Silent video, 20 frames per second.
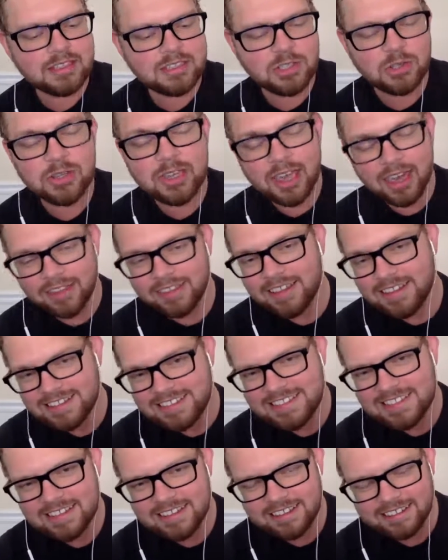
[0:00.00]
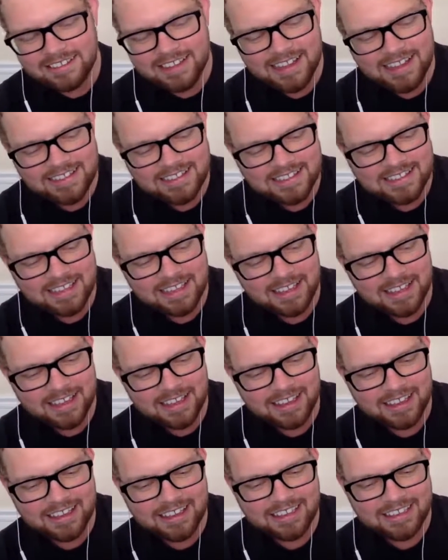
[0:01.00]
yeah, that's
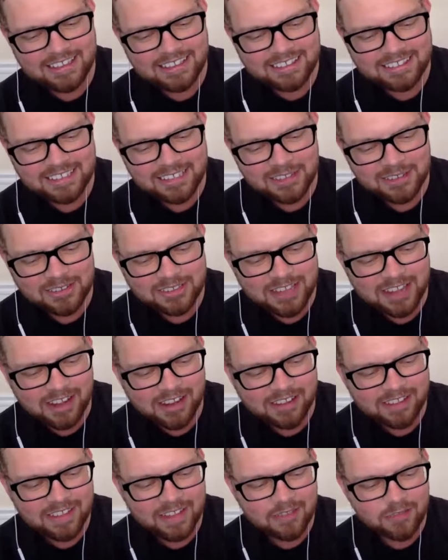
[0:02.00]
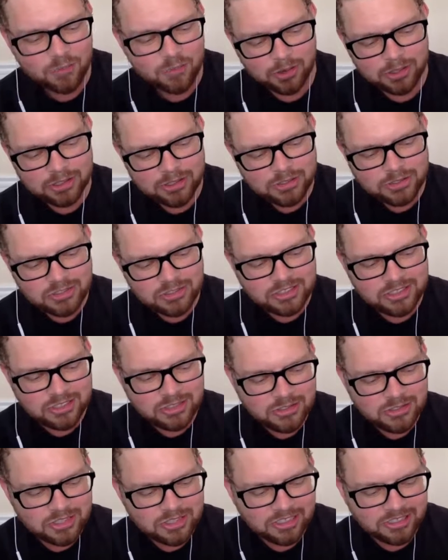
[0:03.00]
carrying that forward.
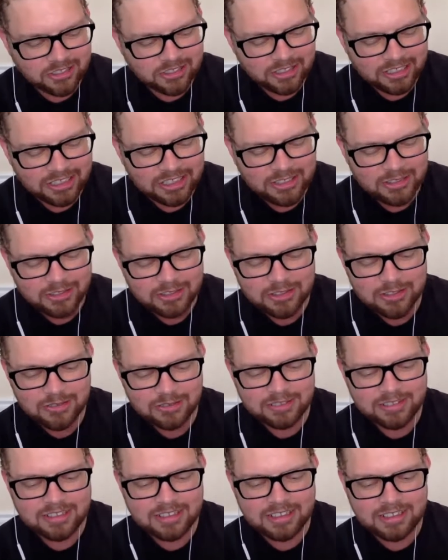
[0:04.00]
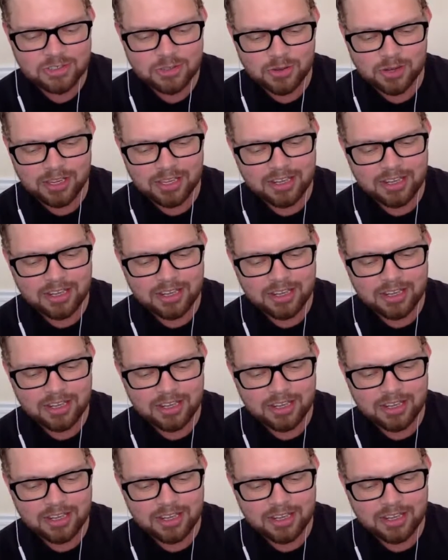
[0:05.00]
You should look into it. You'd enjoy it.